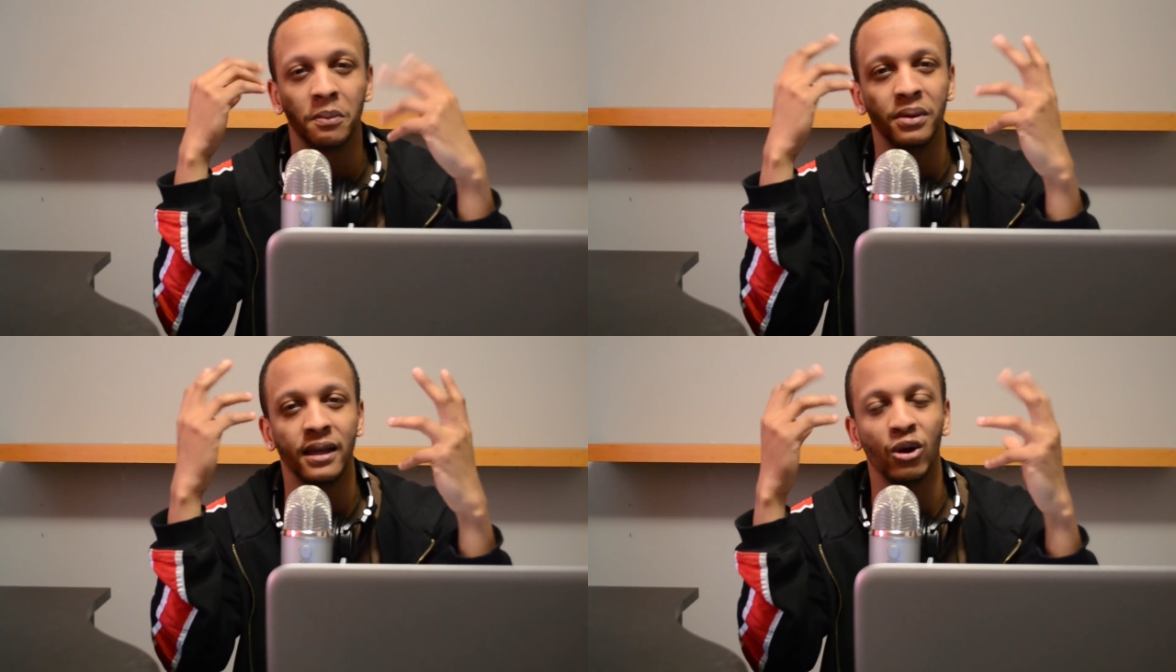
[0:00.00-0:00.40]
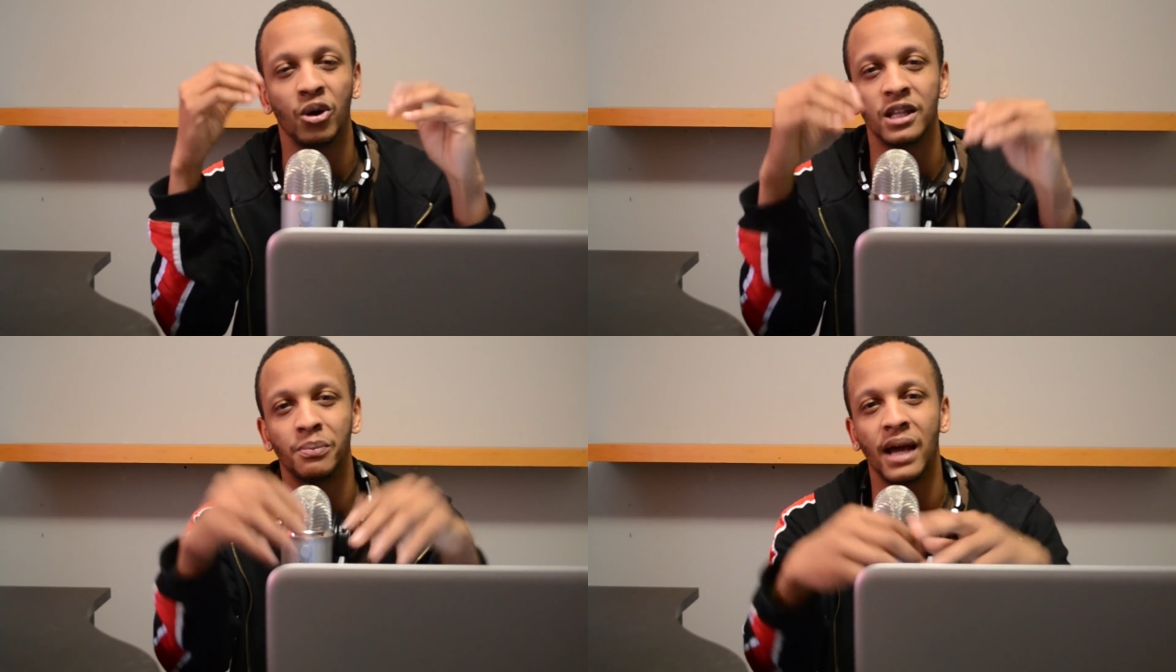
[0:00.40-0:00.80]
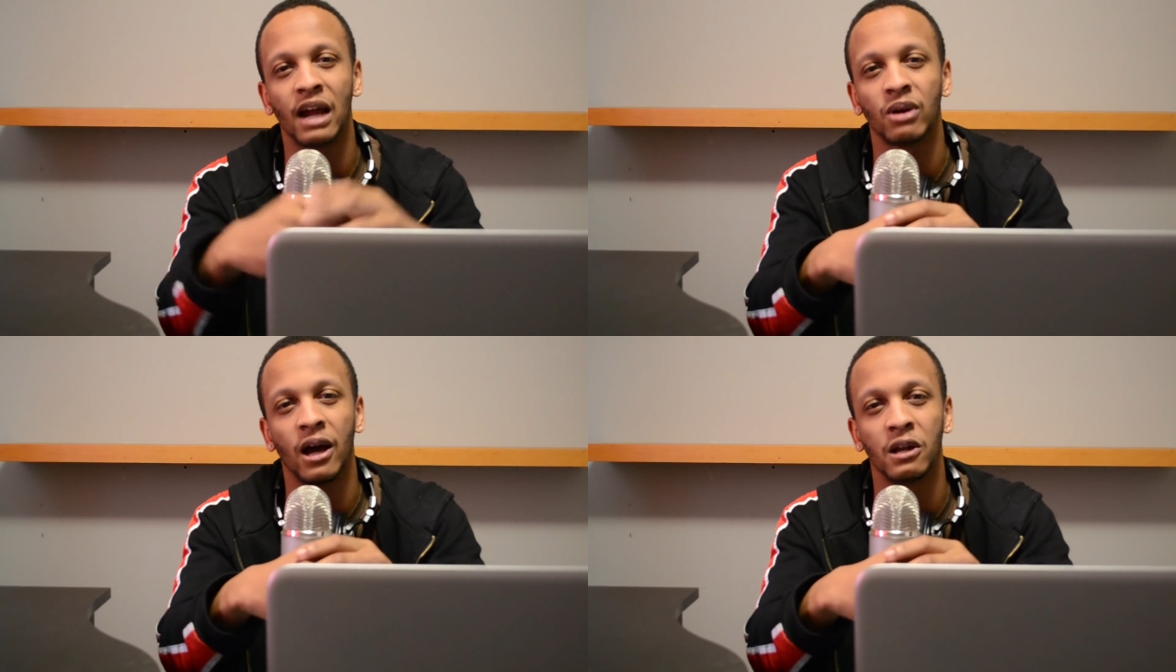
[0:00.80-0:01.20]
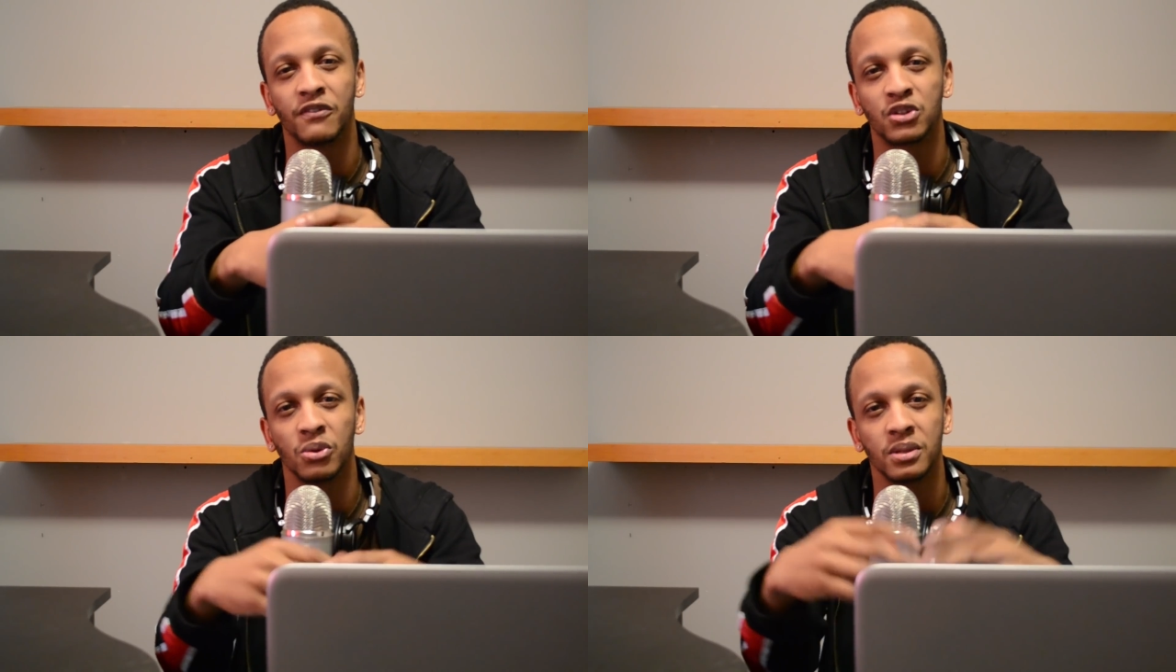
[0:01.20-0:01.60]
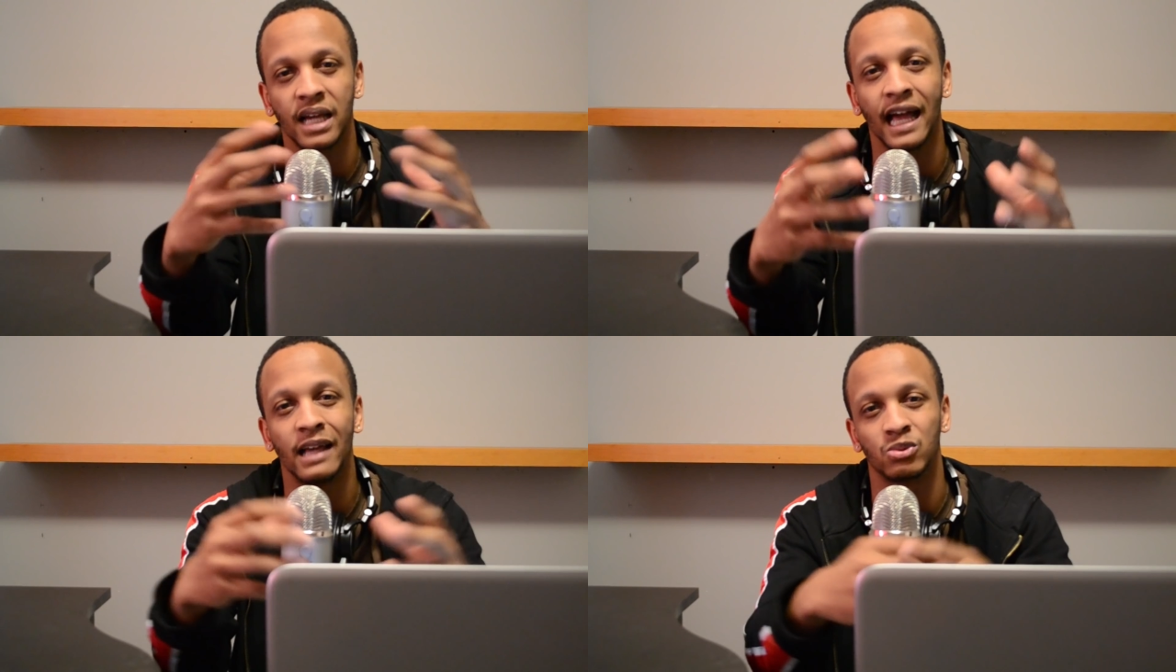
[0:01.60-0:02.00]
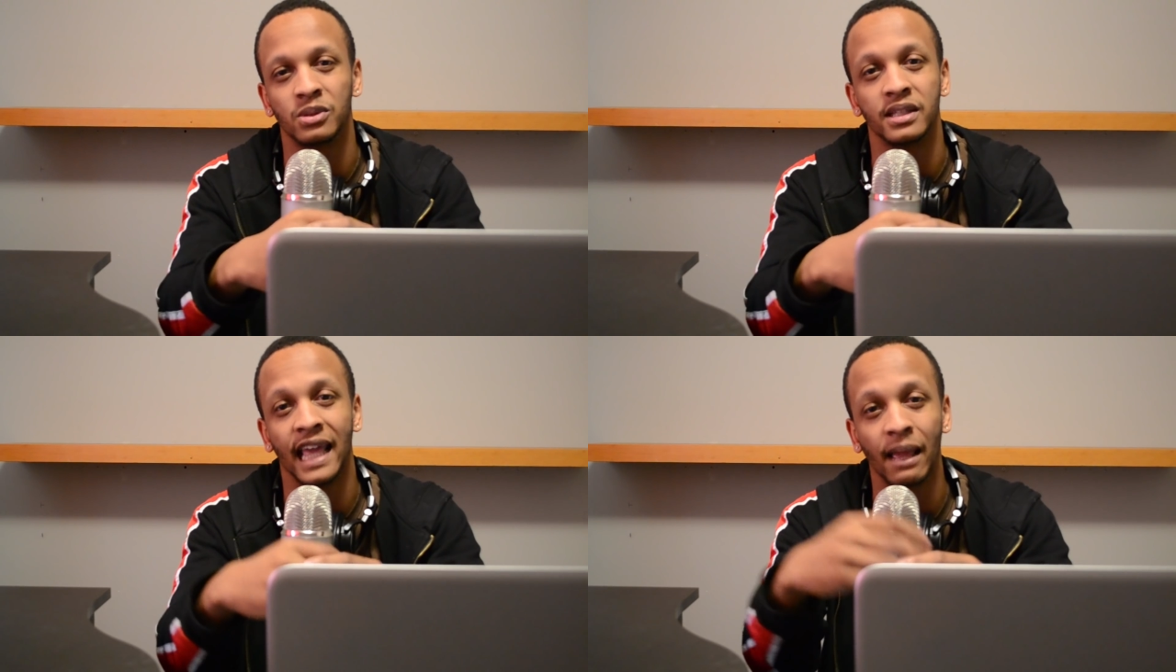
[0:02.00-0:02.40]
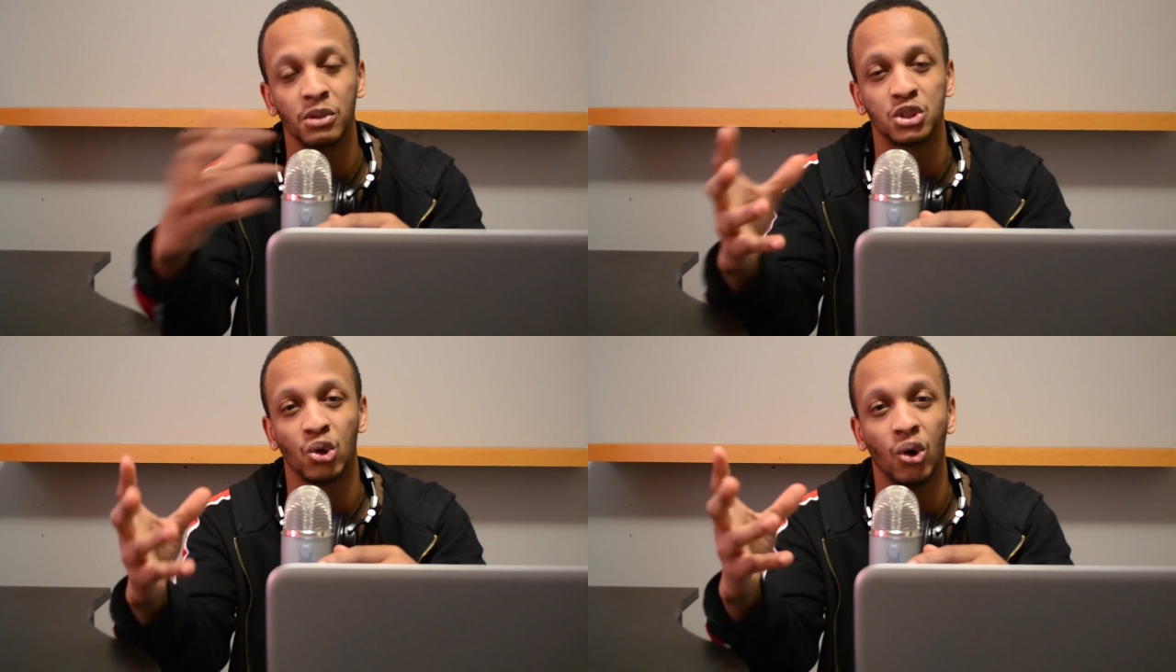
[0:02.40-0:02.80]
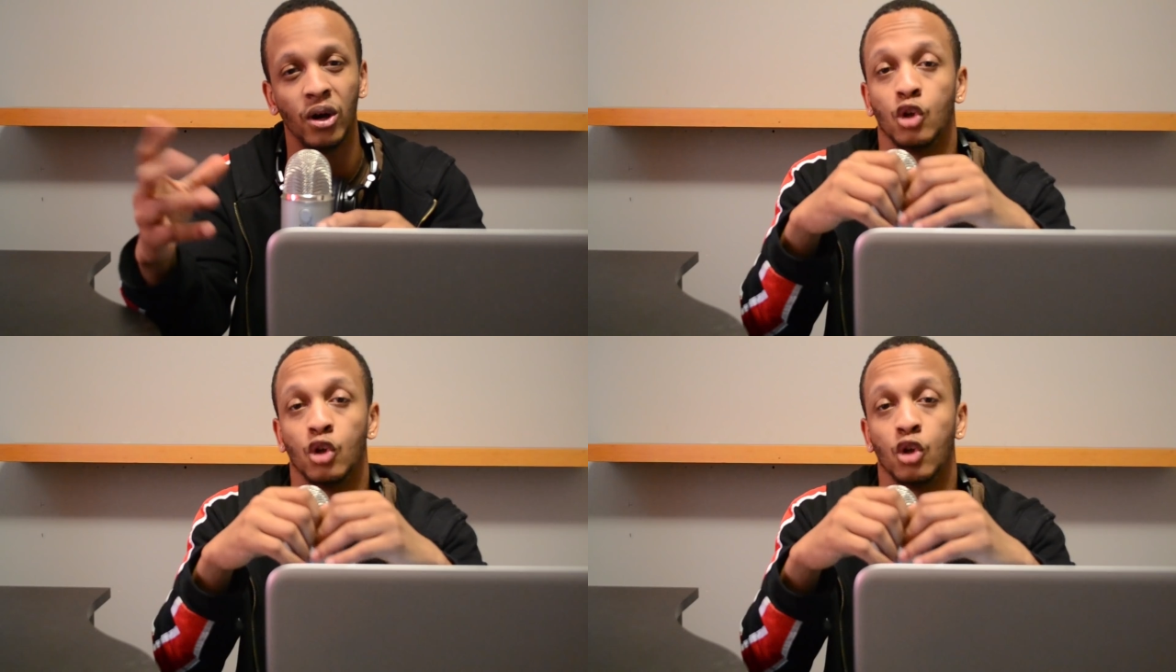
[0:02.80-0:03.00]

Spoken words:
being on in the background of certain times when the game was on.